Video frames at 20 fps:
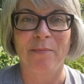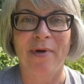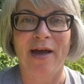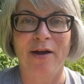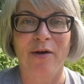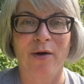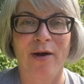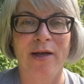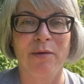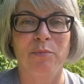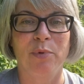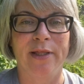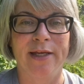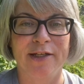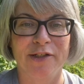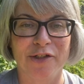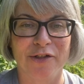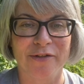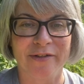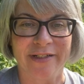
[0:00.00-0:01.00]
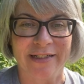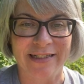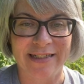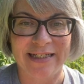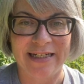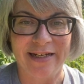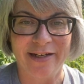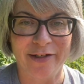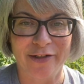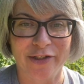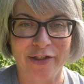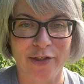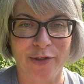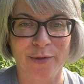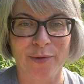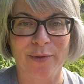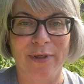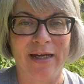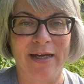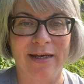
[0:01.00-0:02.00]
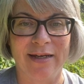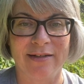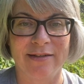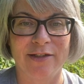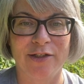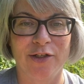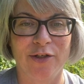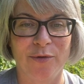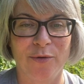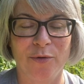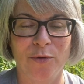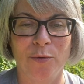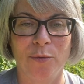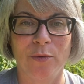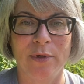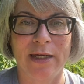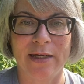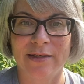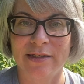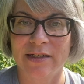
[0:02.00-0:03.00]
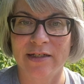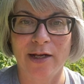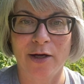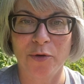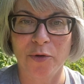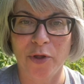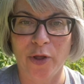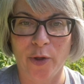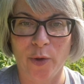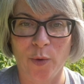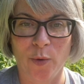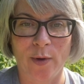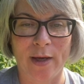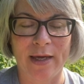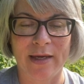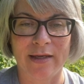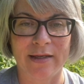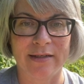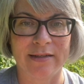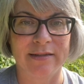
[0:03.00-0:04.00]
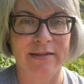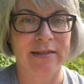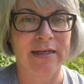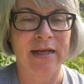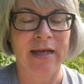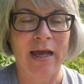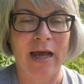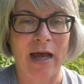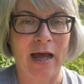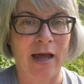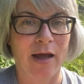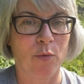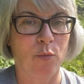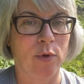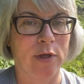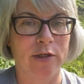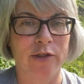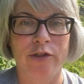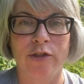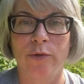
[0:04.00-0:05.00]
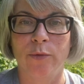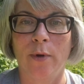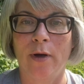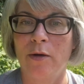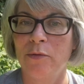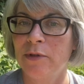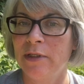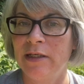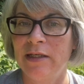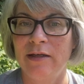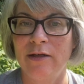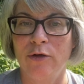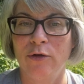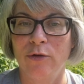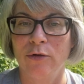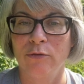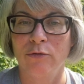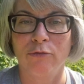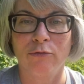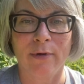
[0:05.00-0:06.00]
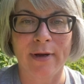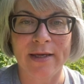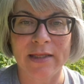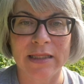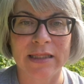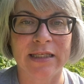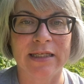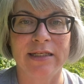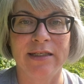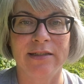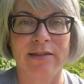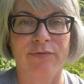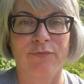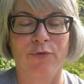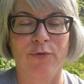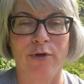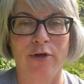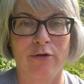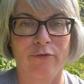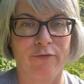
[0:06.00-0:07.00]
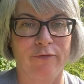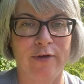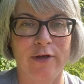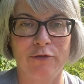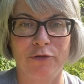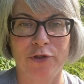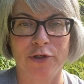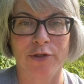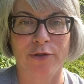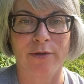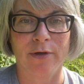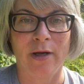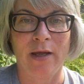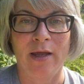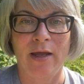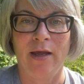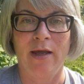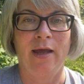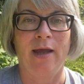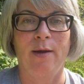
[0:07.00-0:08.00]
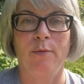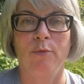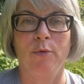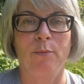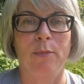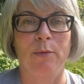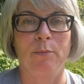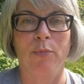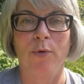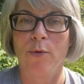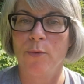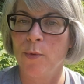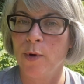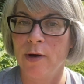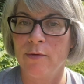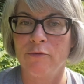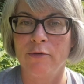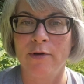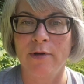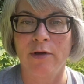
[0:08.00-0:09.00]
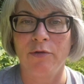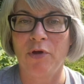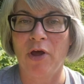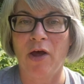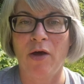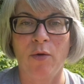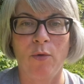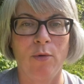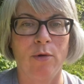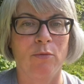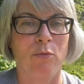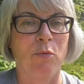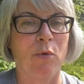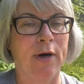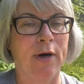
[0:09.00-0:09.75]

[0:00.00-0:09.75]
my great pleasure to teach you and to get to know you, and I wish you only great things for your future. And remember, wherever you go and